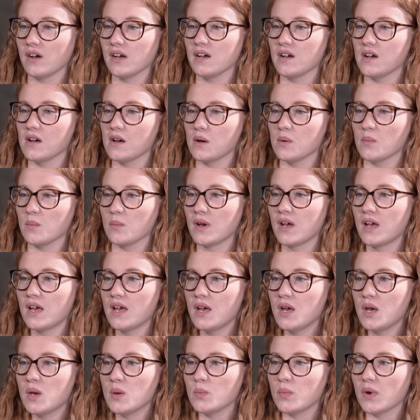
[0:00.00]
Um,
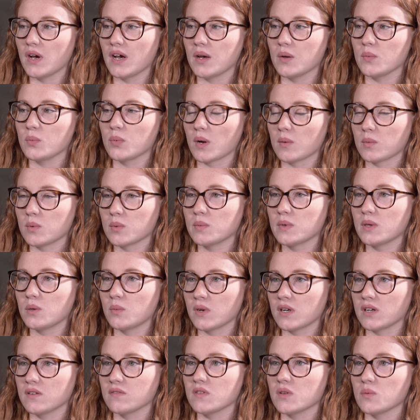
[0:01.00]
but probably
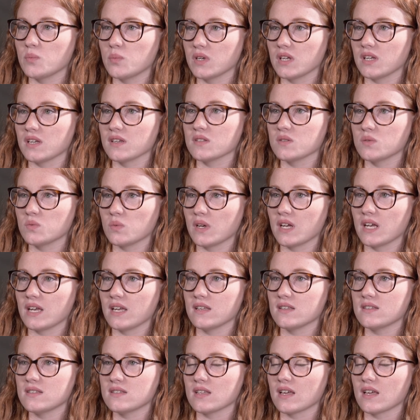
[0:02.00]
one of the biggest ways